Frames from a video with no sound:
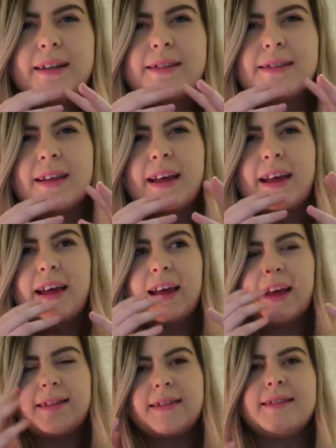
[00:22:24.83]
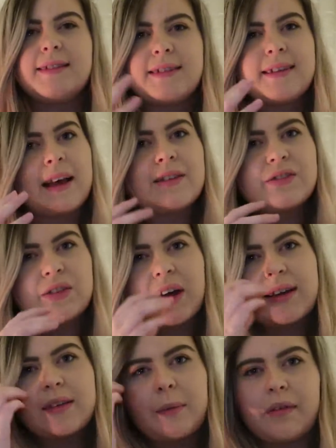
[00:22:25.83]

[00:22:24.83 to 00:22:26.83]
it's easy to get stressed,